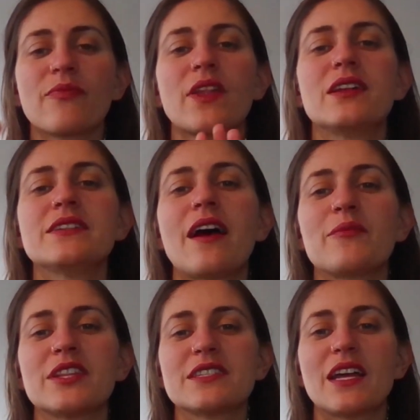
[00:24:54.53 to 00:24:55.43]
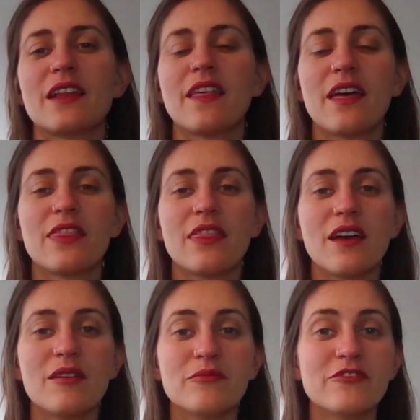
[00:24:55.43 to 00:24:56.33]
tapping the side of the
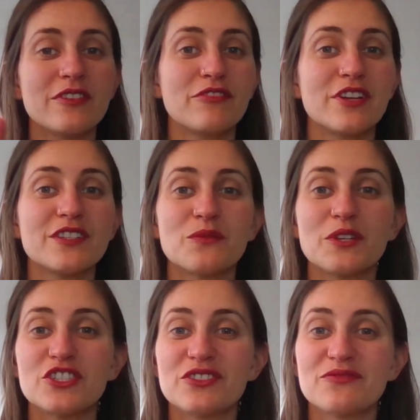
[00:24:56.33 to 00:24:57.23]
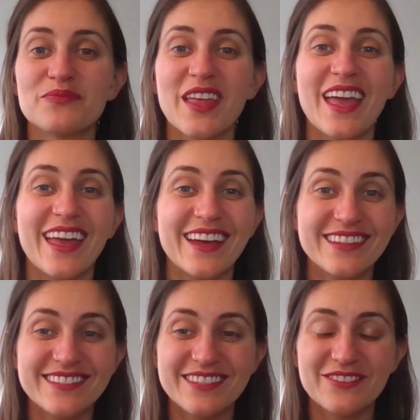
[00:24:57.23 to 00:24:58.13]
thumb. Feel free to switch
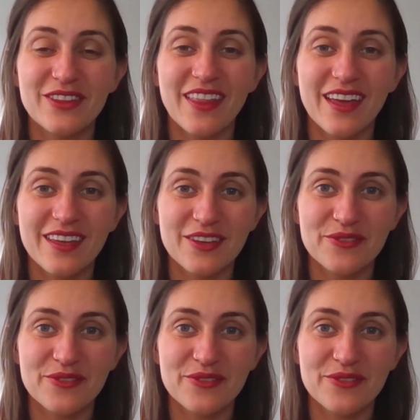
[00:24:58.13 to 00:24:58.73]
hands if you'd like.